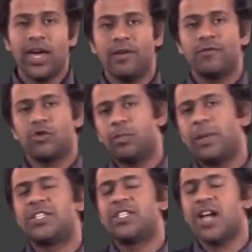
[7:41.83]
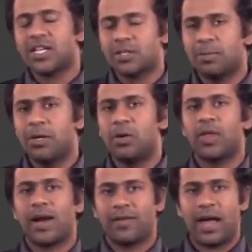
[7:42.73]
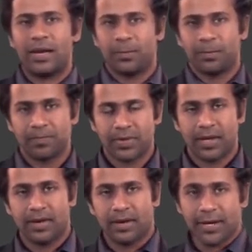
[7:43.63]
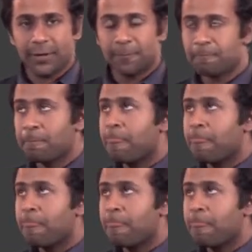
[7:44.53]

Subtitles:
give should be just below that value. Right.